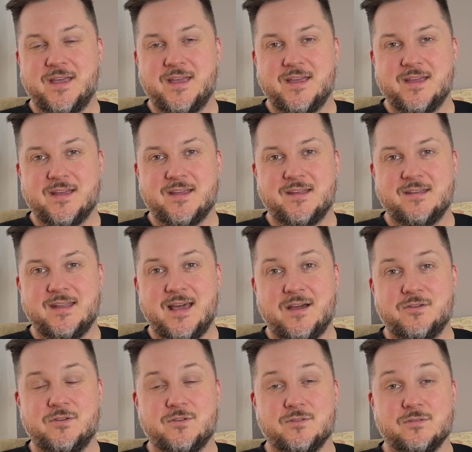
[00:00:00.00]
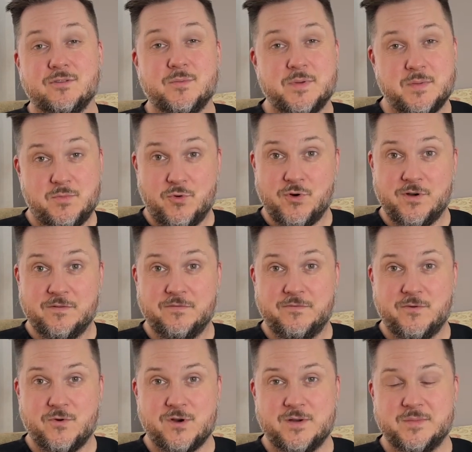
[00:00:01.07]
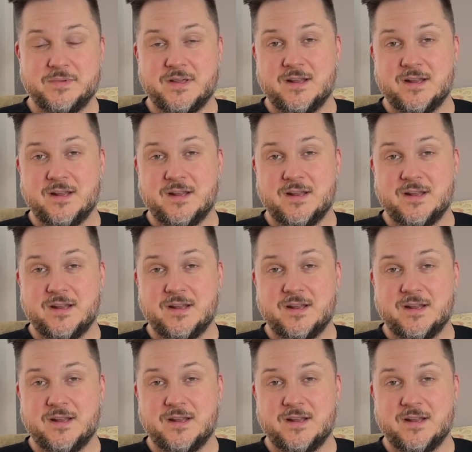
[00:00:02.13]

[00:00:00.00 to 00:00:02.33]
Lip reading: and now you're a little bit more informed,